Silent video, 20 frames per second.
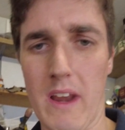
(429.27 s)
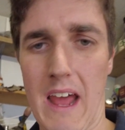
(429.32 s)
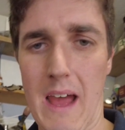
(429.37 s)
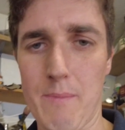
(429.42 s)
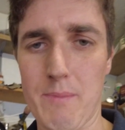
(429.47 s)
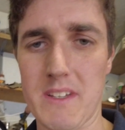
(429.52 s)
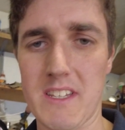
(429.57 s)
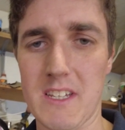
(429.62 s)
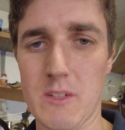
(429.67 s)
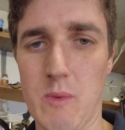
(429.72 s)

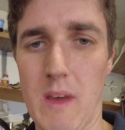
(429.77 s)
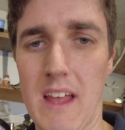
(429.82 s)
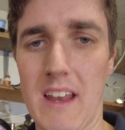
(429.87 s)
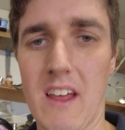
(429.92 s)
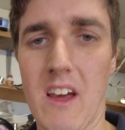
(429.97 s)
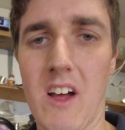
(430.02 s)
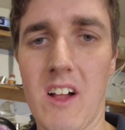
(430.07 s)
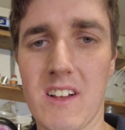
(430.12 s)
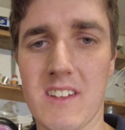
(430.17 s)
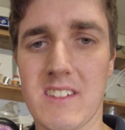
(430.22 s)
happens as well
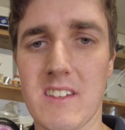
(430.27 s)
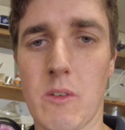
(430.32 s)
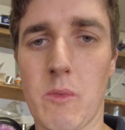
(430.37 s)
also